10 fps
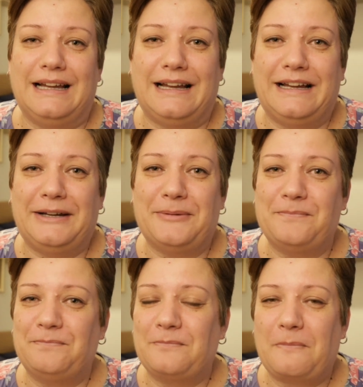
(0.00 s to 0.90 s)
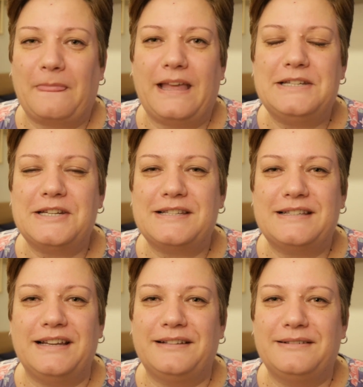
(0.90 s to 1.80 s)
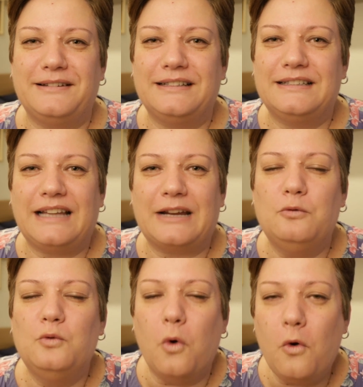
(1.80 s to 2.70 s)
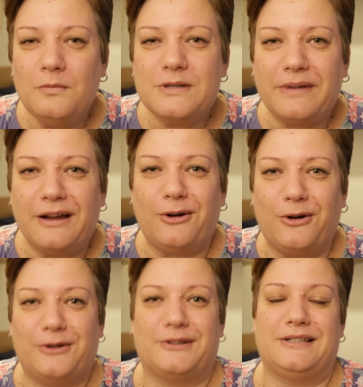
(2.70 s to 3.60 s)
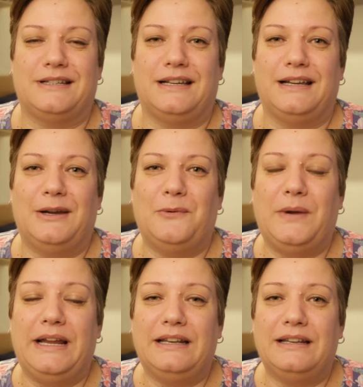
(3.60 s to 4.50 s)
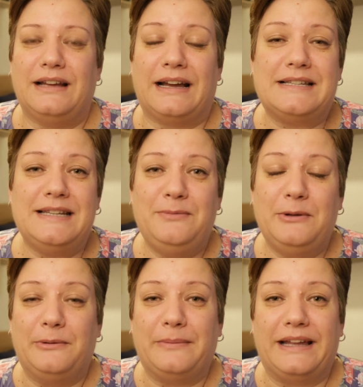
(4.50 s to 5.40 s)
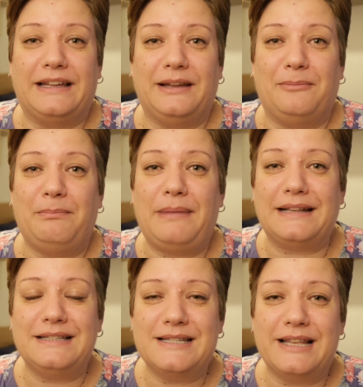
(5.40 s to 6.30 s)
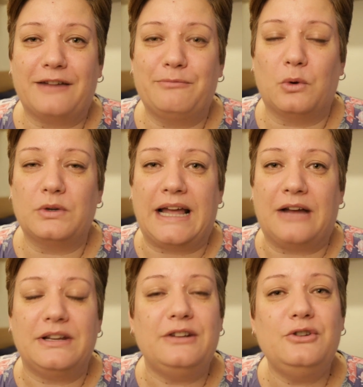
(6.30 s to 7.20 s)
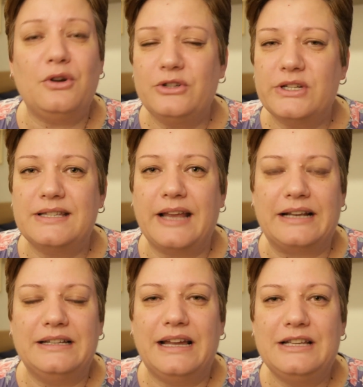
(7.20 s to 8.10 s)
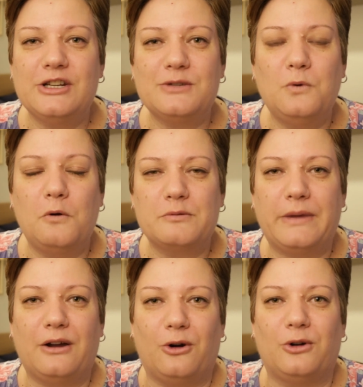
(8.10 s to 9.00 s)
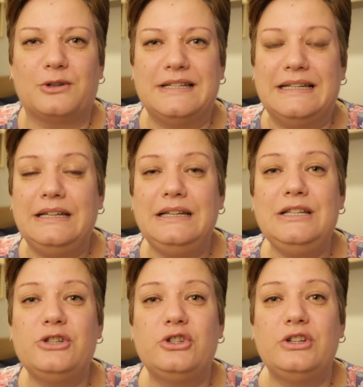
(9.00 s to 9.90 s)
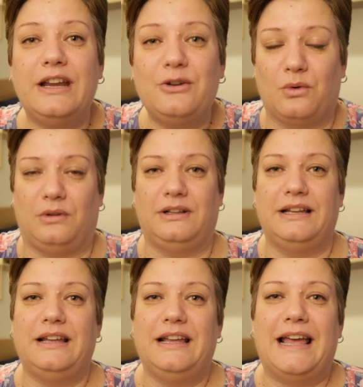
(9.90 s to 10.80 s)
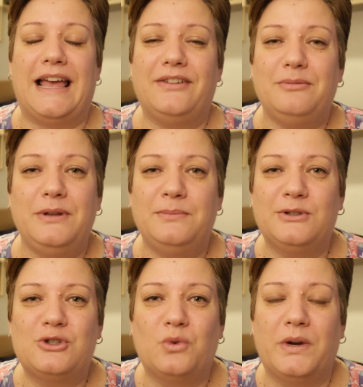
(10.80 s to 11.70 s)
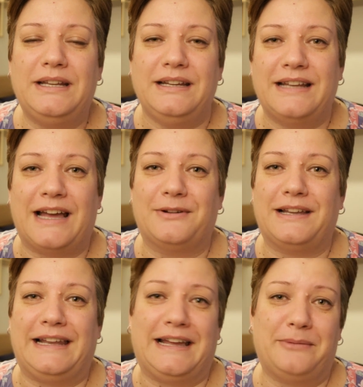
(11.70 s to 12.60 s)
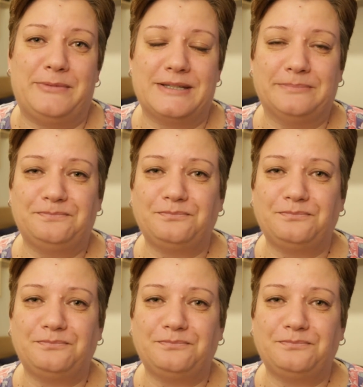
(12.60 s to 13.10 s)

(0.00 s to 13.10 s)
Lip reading: It like warms my heart when I see people making patterns that I've brought out, and not just that, it just warms my heart in general, having people join in our collabs.